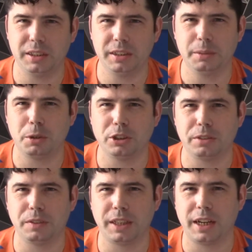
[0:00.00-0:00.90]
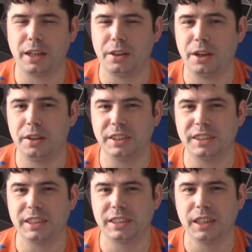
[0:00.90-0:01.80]
much of an attacking threat these
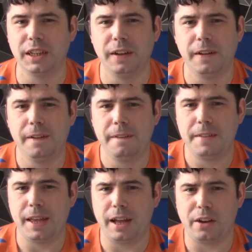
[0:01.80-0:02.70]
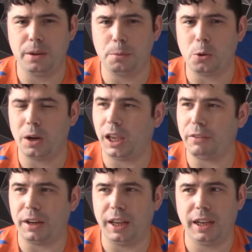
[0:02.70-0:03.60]
days. Aribo, I gave
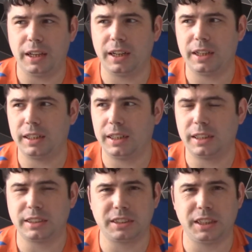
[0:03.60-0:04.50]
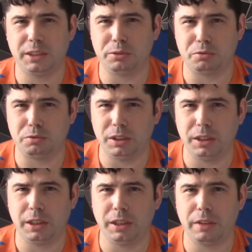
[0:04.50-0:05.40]
an 8. As I said, he was
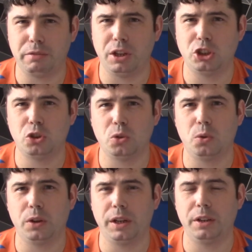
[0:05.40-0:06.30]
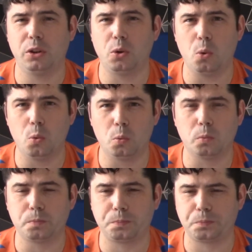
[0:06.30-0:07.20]
really influential in the goal,
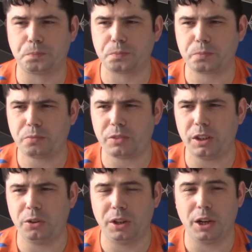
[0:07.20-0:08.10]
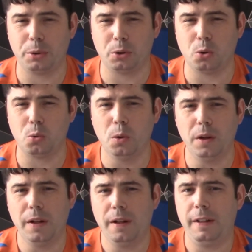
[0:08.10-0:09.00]
on our goal.
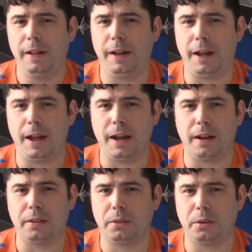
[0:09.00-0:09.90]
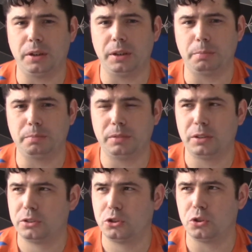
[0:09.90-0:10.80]
I thought he
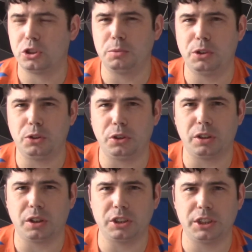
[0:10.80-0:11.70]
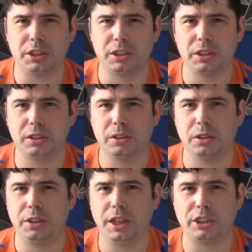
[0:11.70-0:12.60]
showed some really good touches
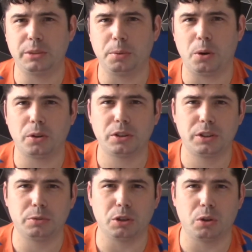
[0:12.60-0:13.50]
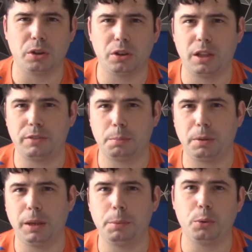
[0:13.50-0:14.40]
on the edge of the box. There was a lot of clever
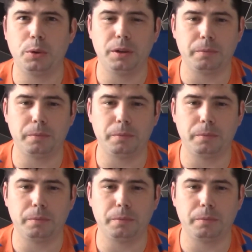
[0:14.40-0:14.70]
play between